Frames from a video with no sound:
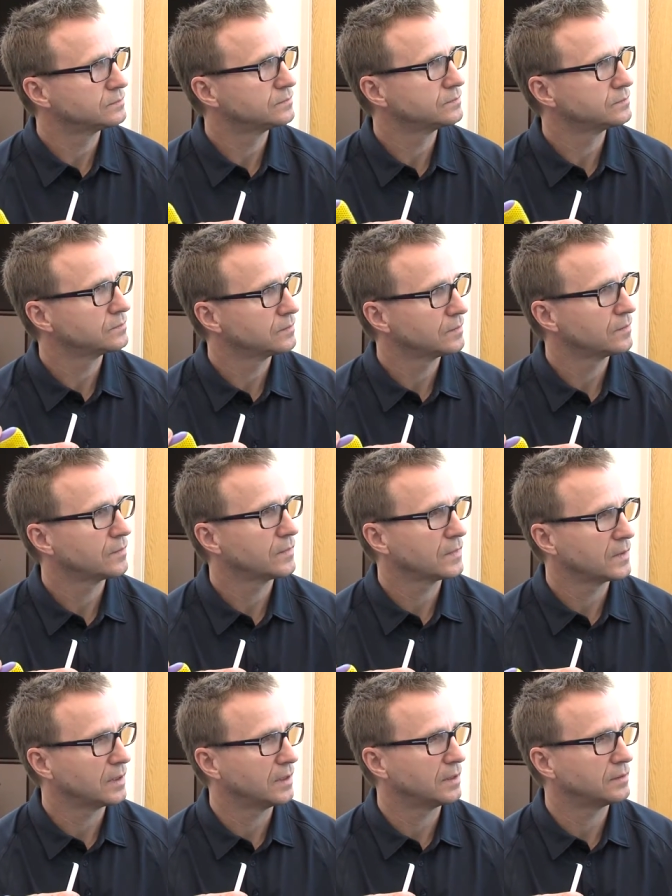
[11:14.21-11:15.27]
I don't know if it was
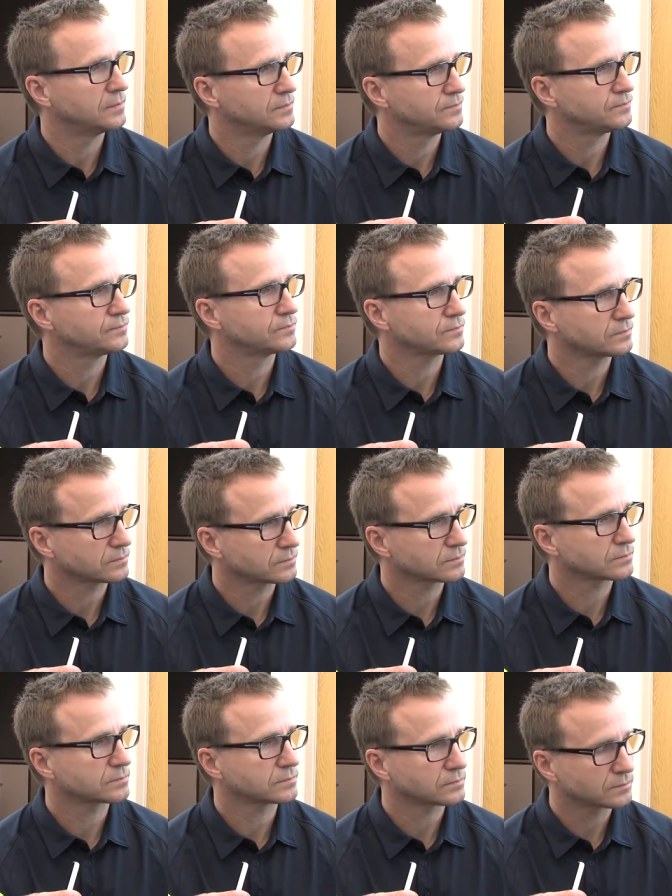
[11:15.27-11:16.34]
that yeah. dunk that
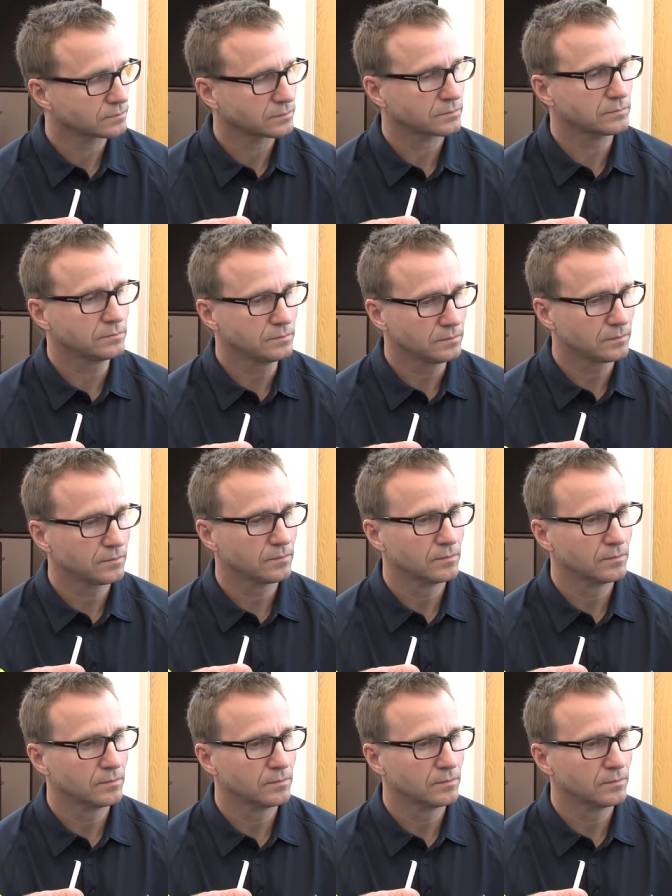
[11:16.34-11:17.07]
kind of got him.